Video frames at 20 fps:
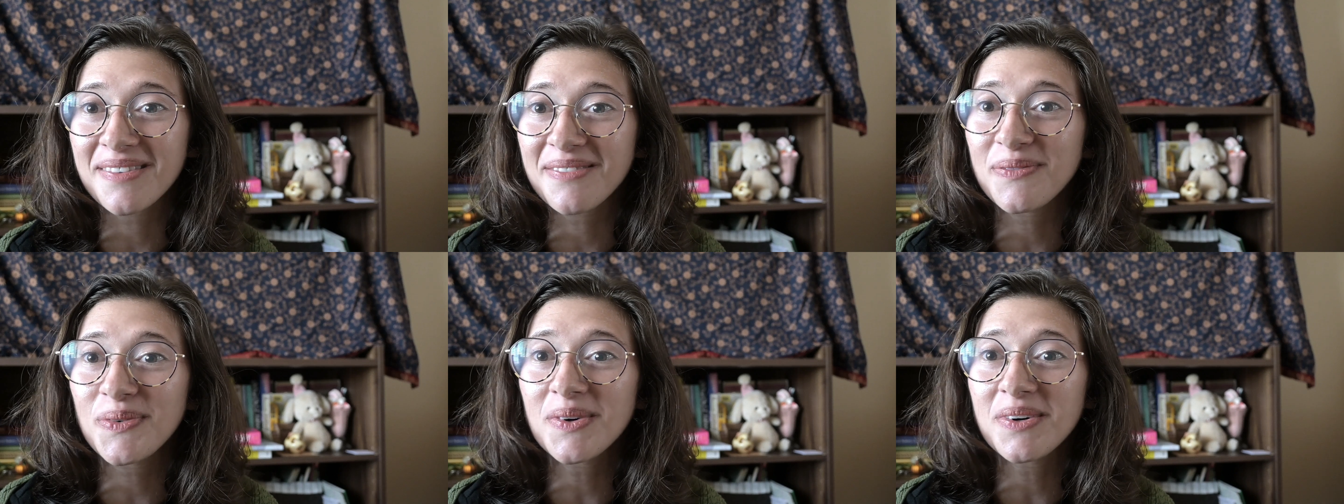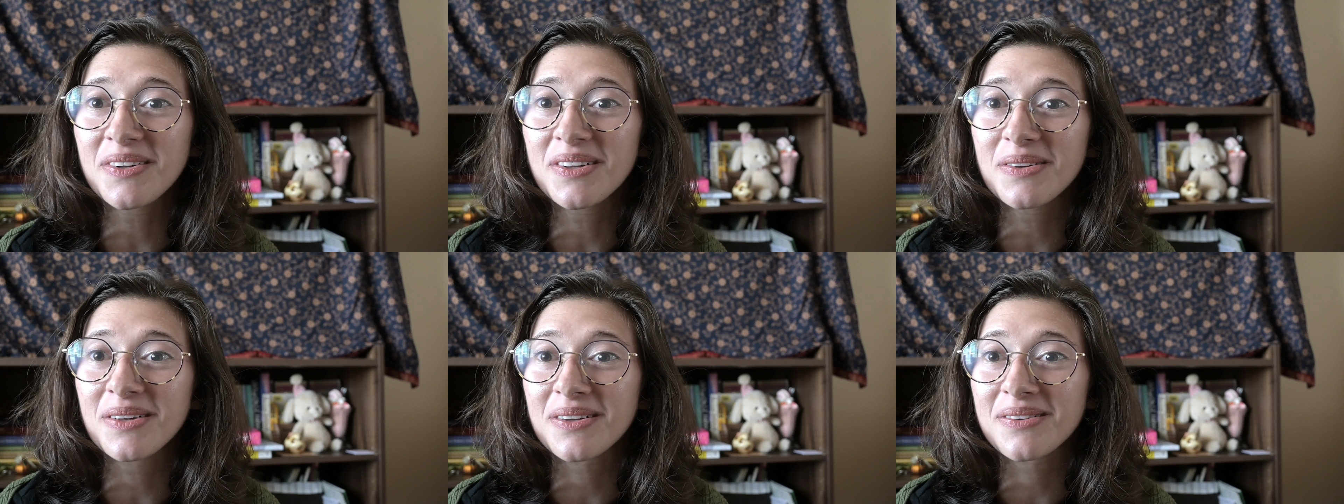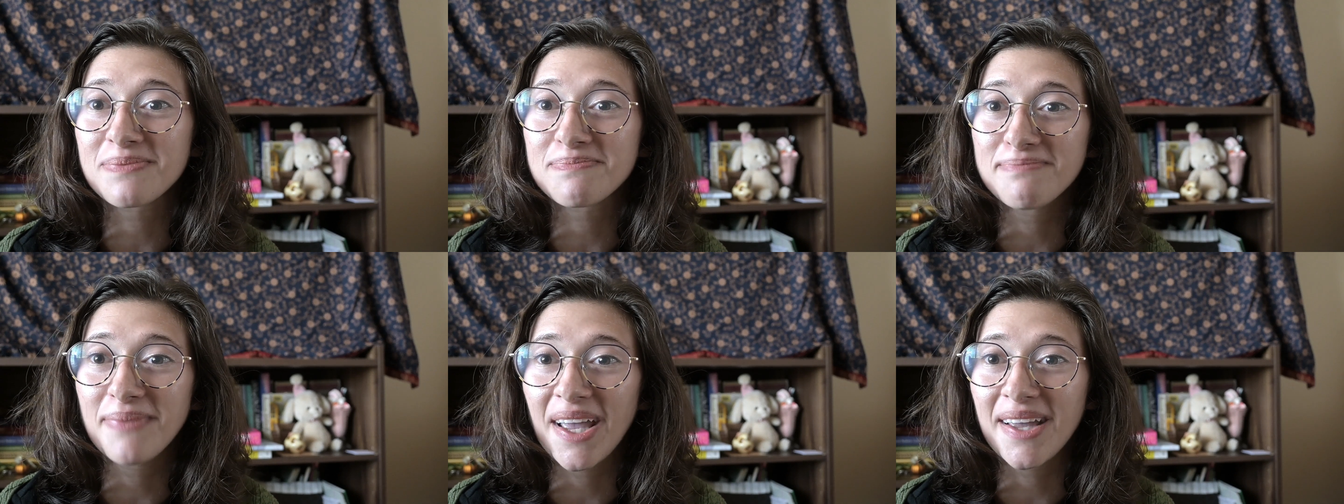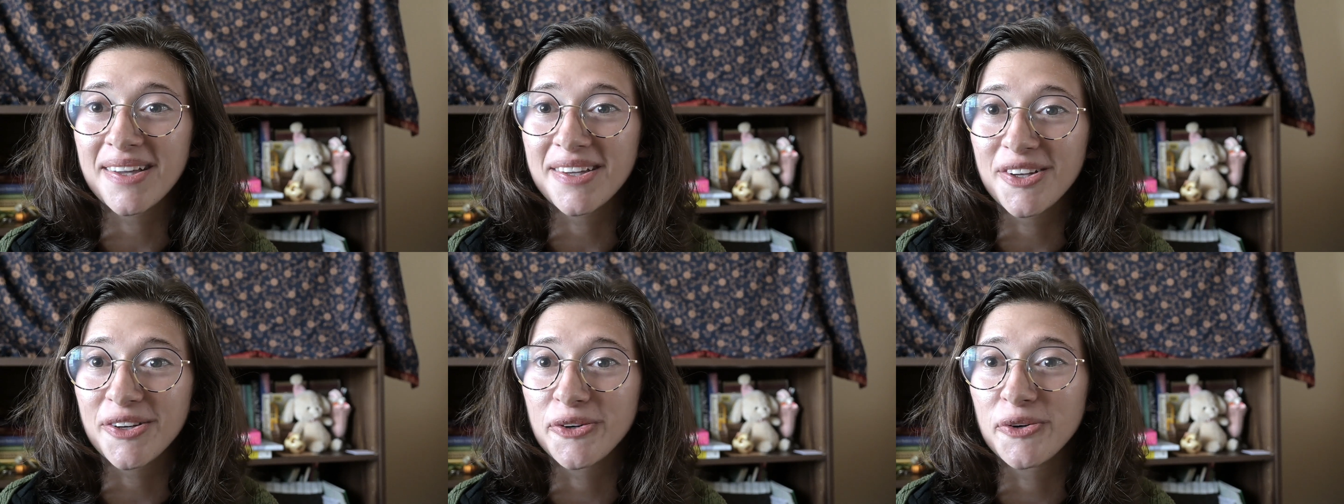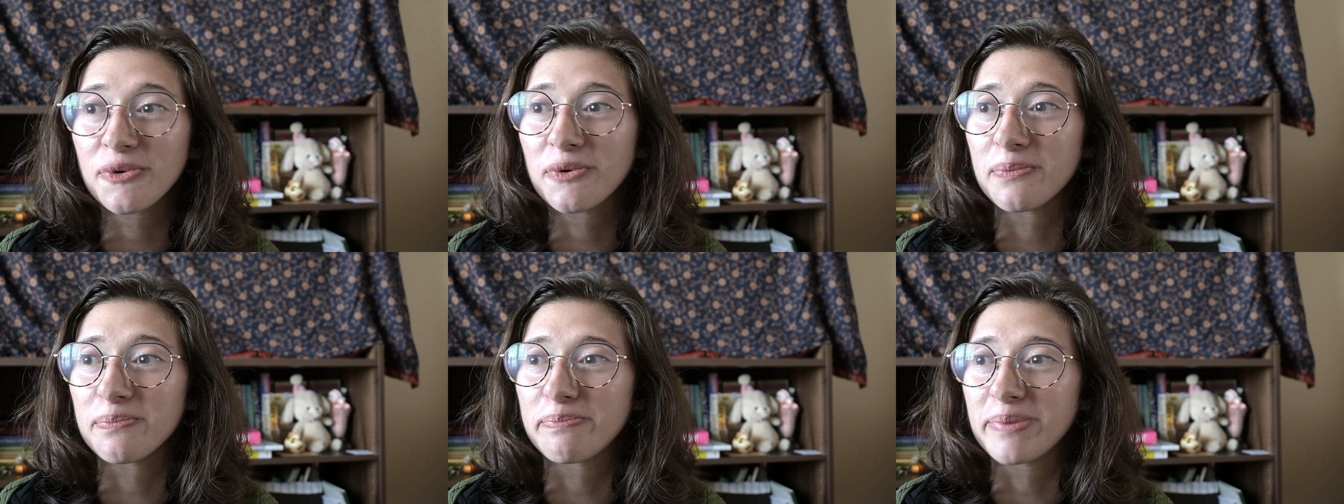will make
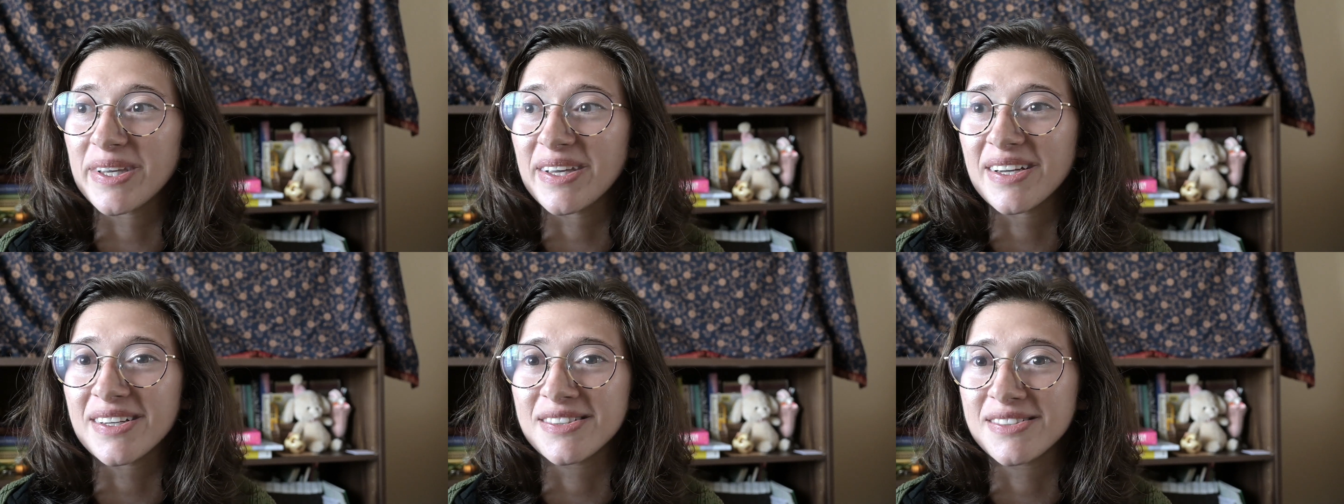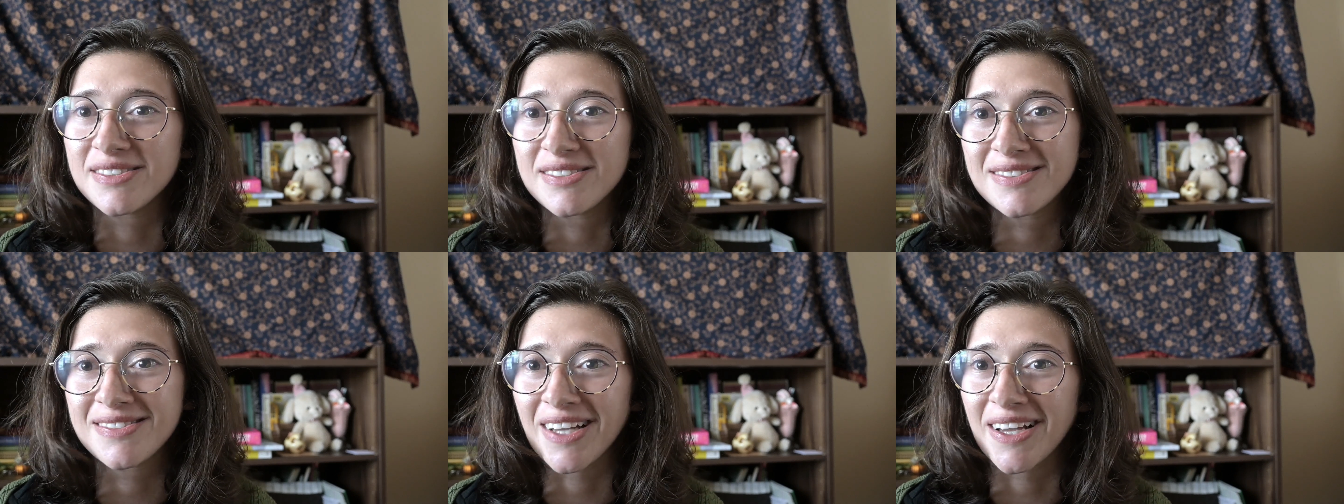you be a